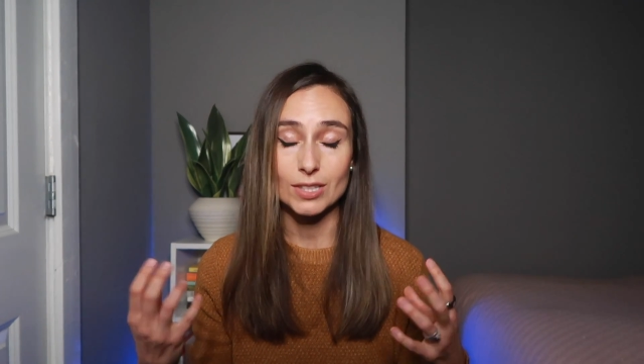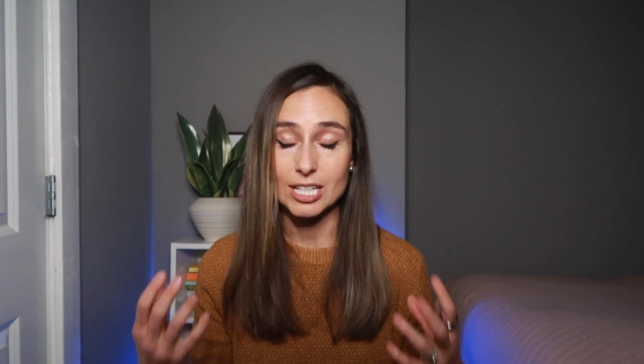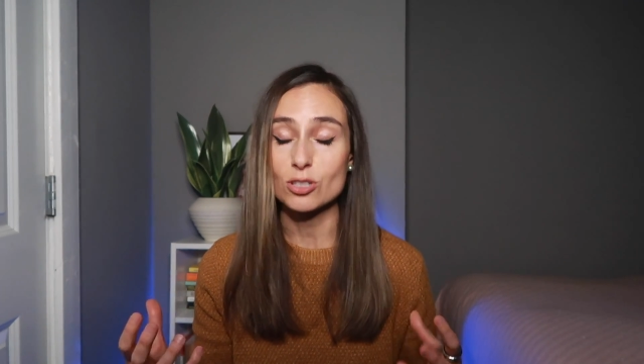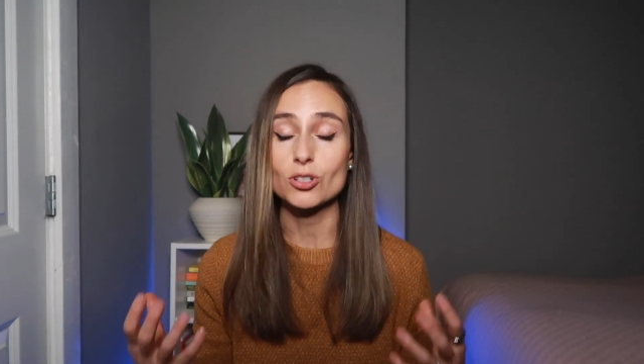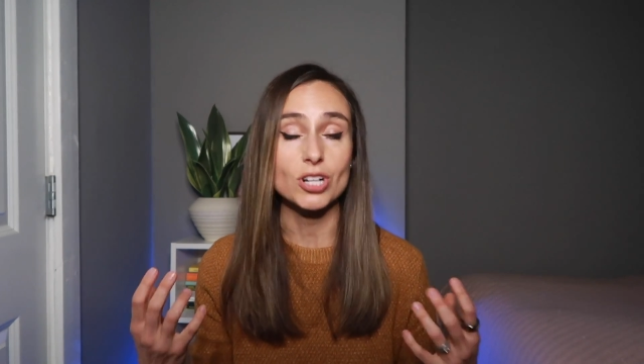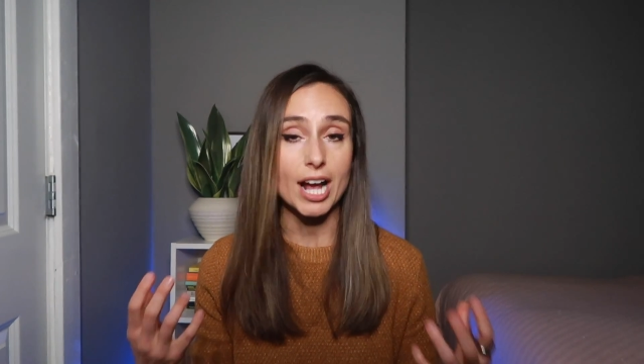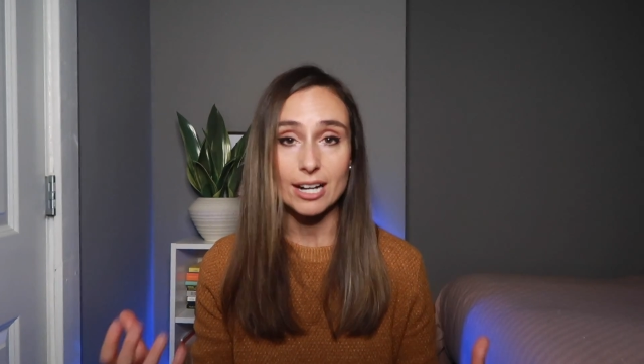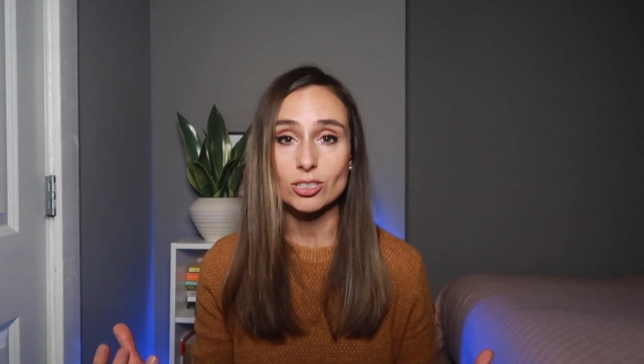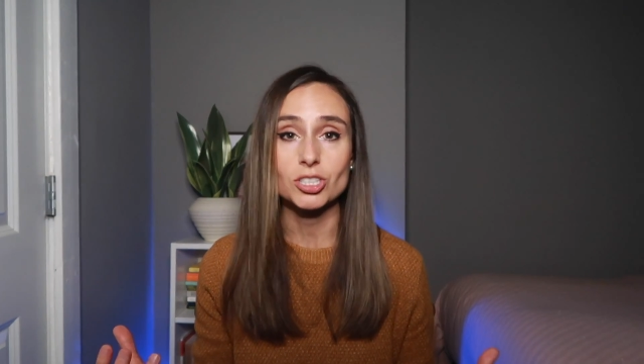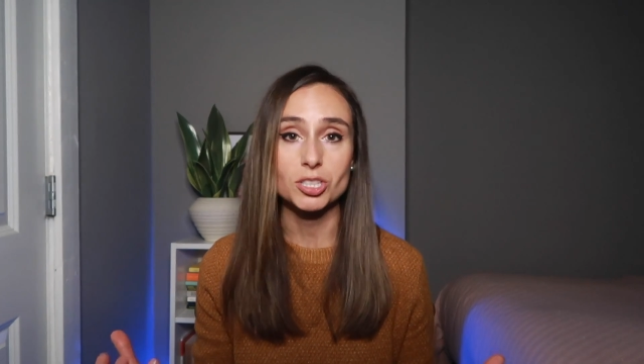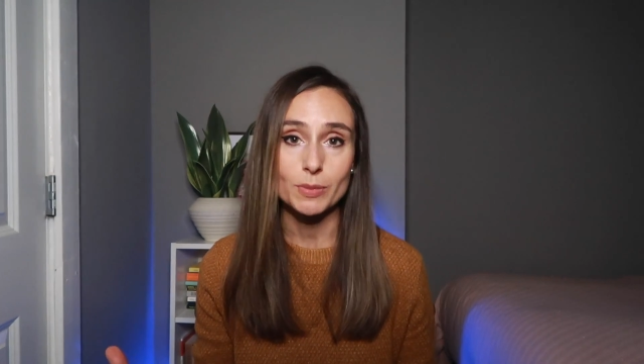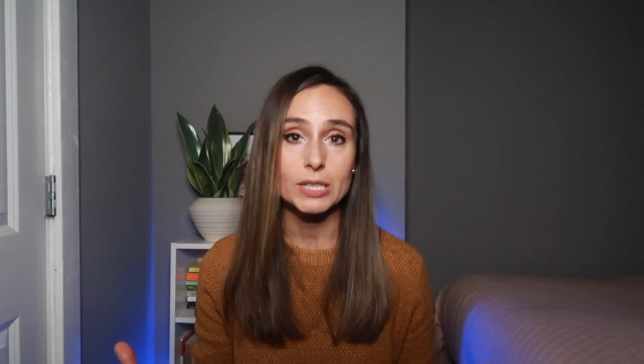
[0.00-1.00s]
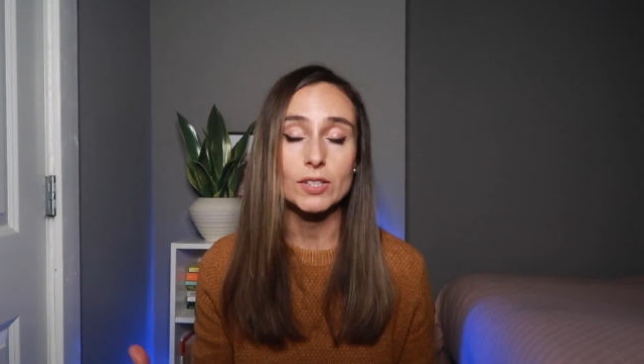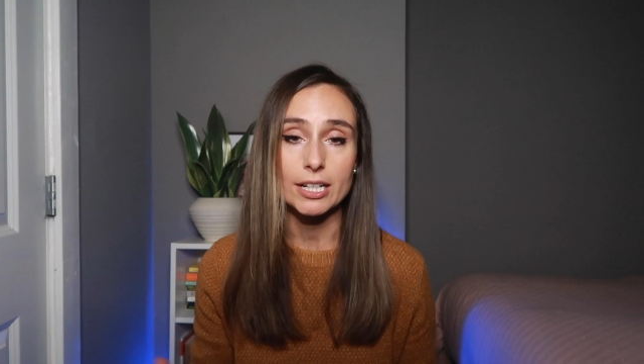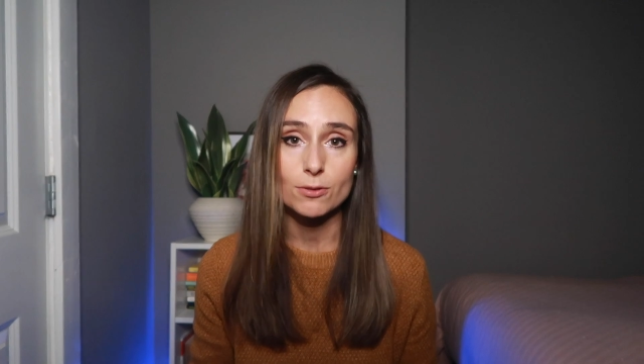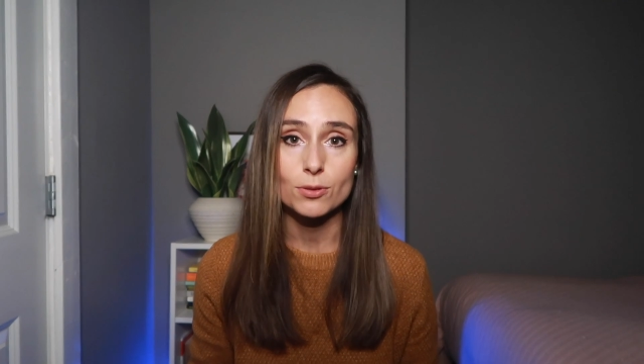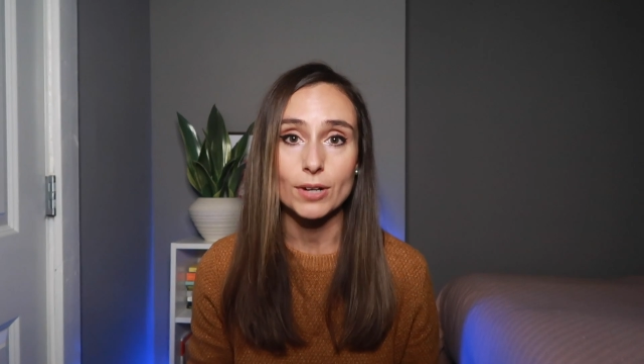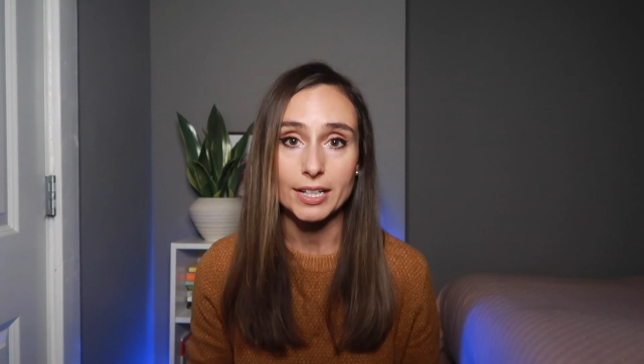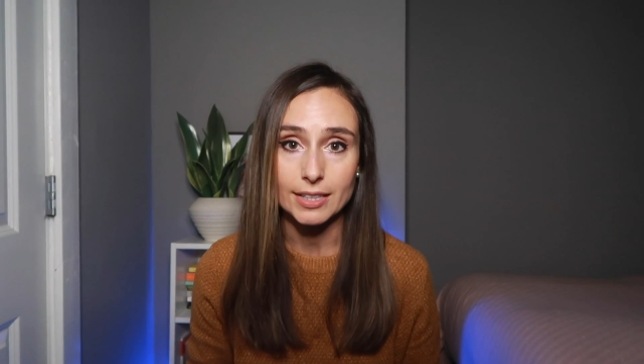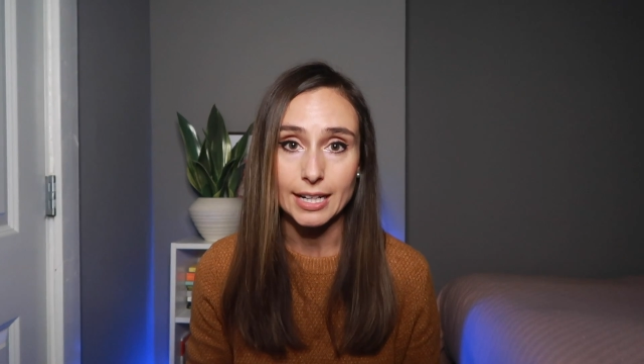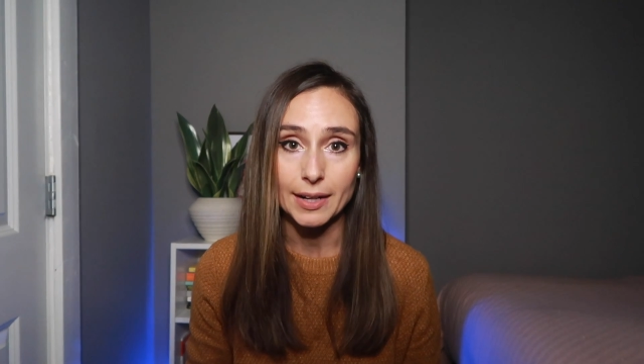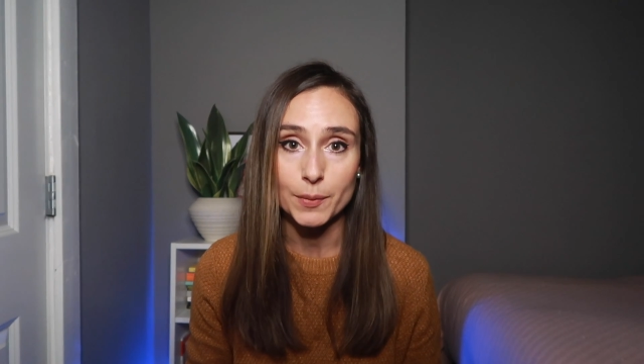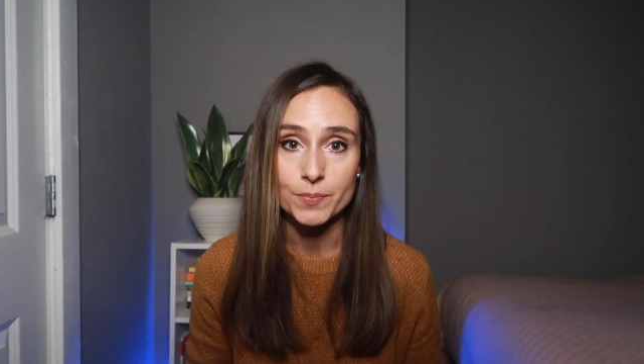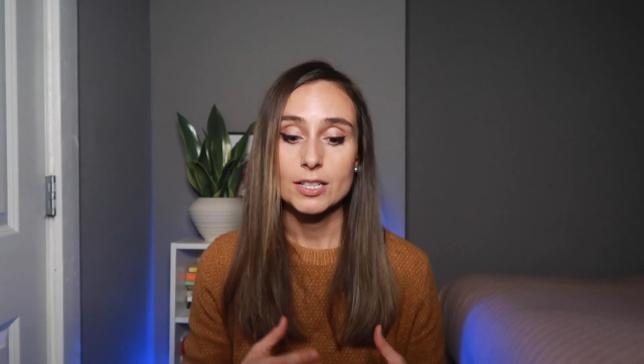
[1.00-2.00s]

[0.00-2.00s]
this could actually be life-threatening.